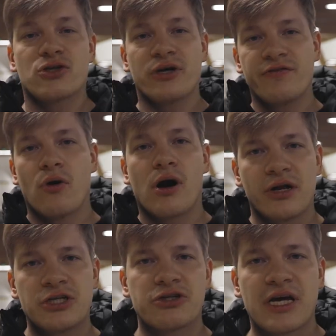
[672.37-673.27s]
So if you are
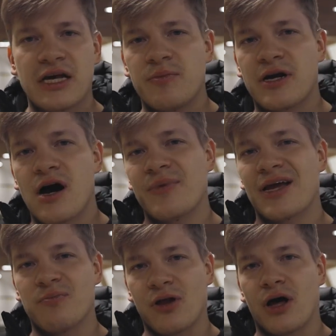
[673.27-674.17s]
interested in
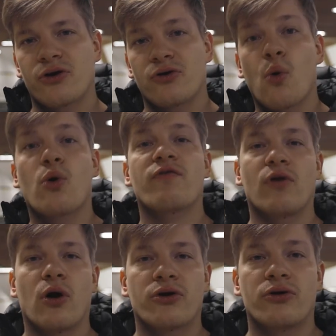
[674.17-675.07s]
becoming a blogger or
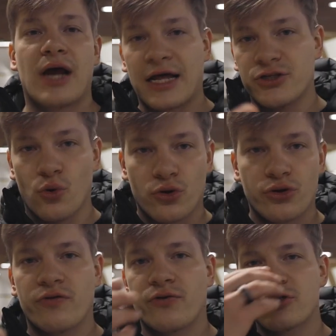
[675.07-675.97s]
vlogger at your
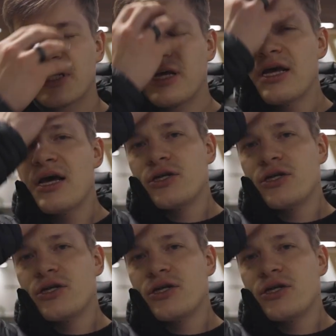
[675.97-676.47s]
university,